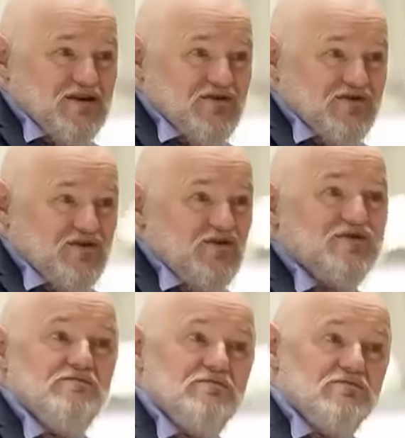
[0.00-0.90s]
So
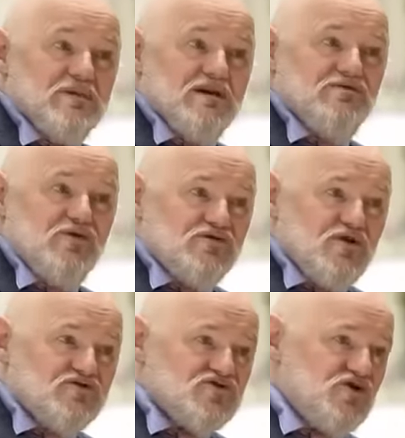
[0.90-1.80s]
they have no
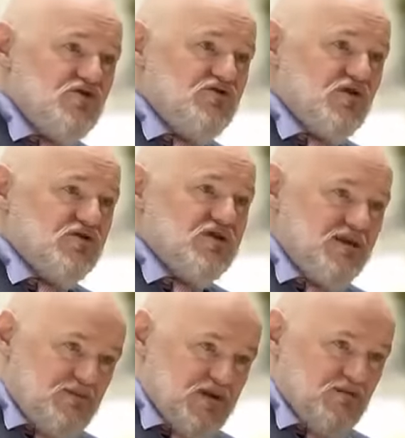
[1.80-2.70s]
other choice than
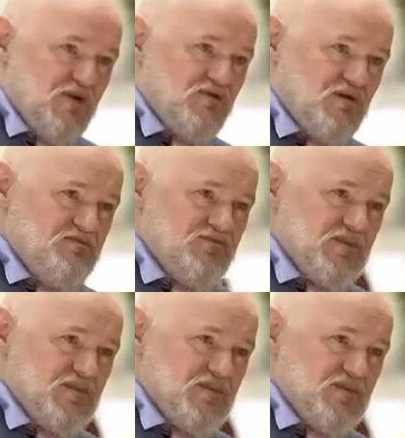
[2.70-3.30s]
keeping the power,